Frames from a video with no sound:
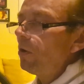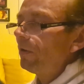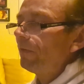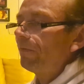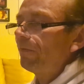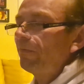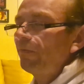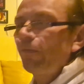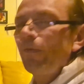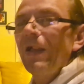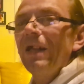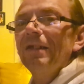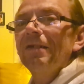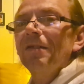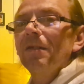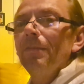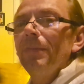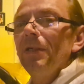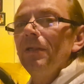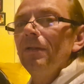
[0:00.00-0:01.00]
as
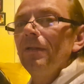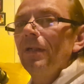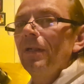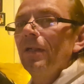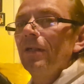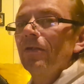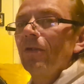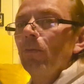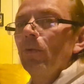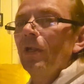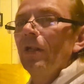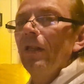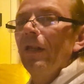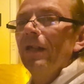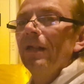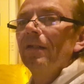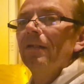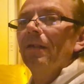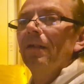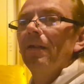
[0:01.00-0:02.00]
flexible as I would have
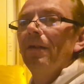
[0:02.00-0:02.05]
liked.